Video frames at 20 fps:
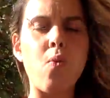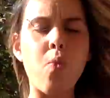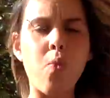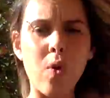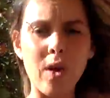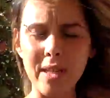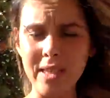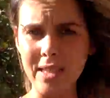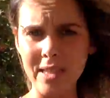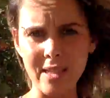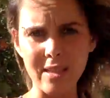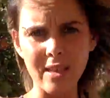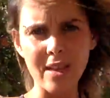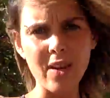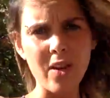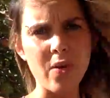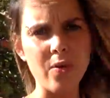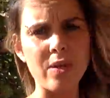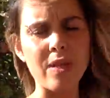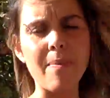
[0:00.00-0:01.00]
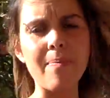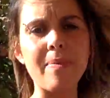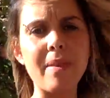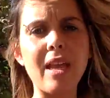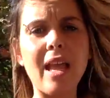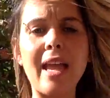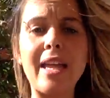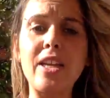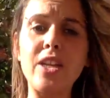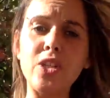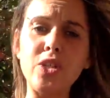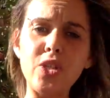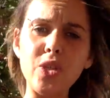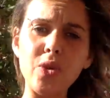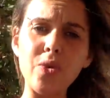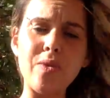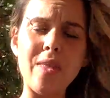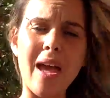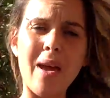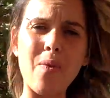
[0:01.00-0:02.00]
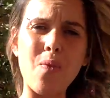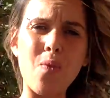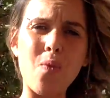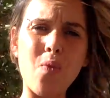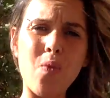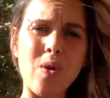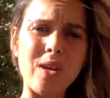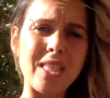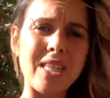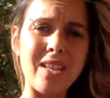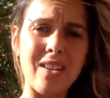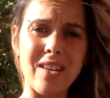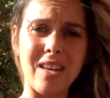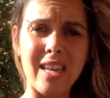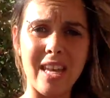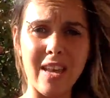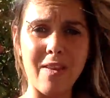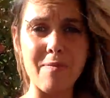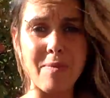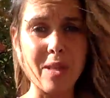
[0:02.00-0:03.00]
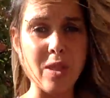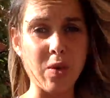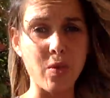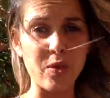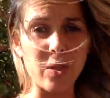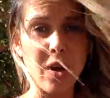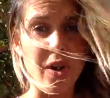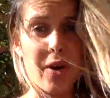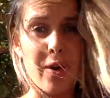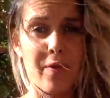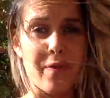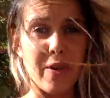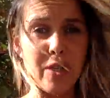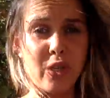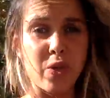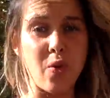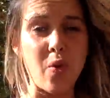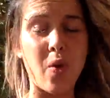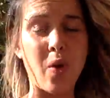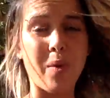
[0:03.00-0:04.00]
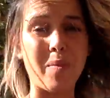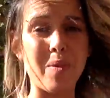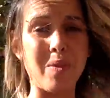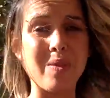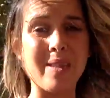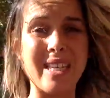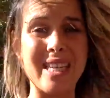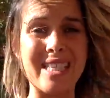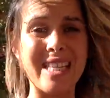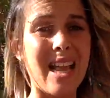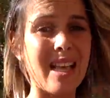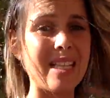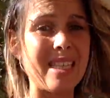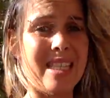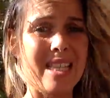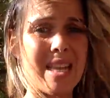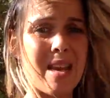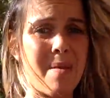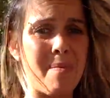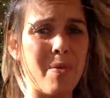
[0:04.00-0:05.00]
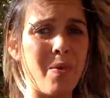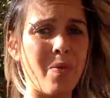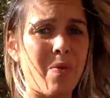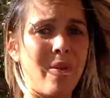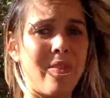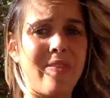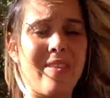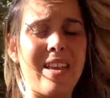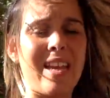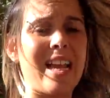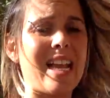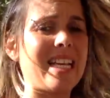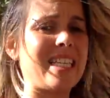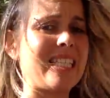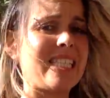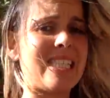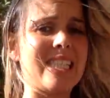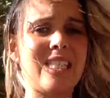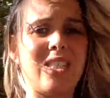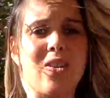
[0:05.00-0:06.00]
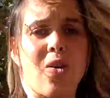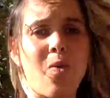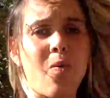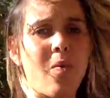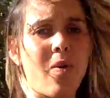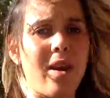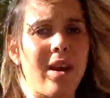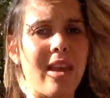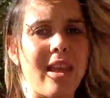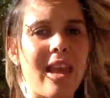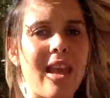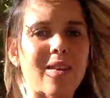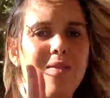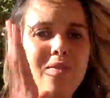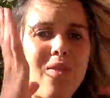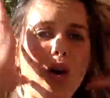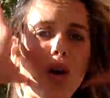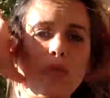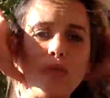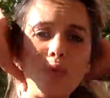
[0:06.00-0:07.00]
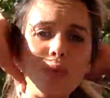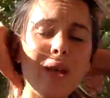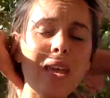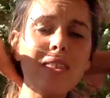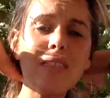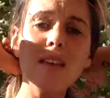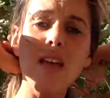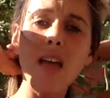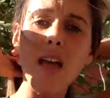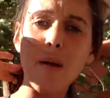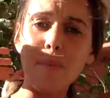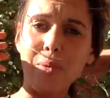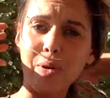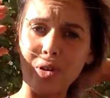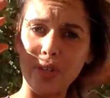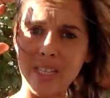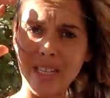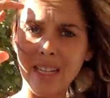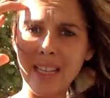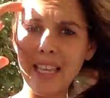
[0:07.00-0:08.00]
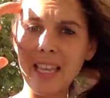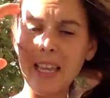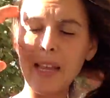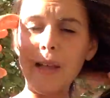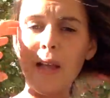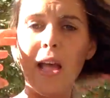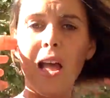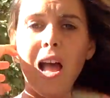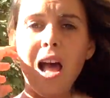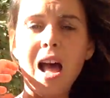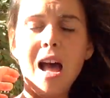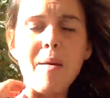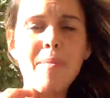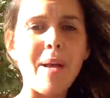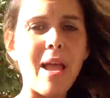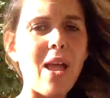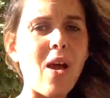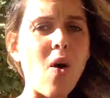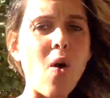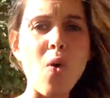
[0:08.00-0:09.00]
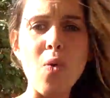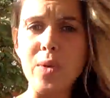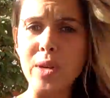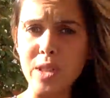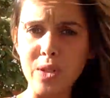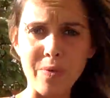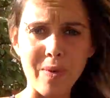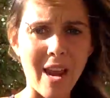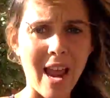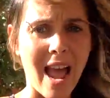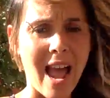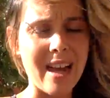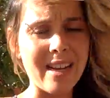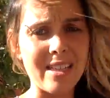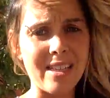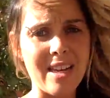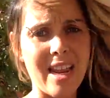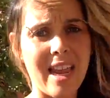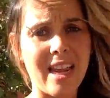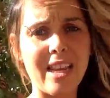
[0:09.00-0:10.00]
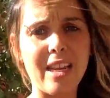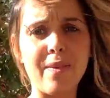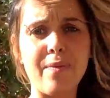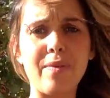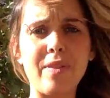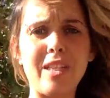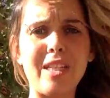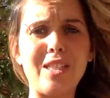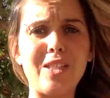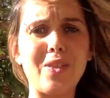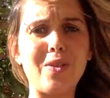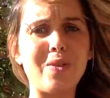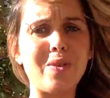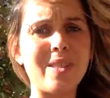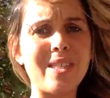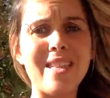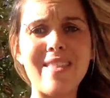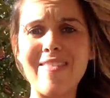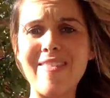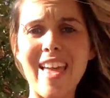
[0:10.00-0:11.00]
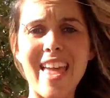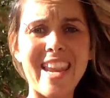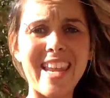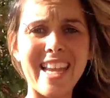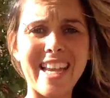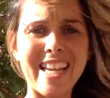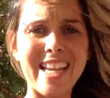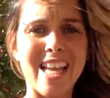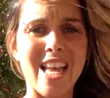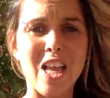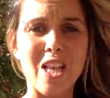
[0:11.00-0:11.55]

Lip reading: was, something I could do that wasn't going to give me those artificial hormones, because that is the number one thing I just don't want to get involved with, personally. I always react negatively to synthetic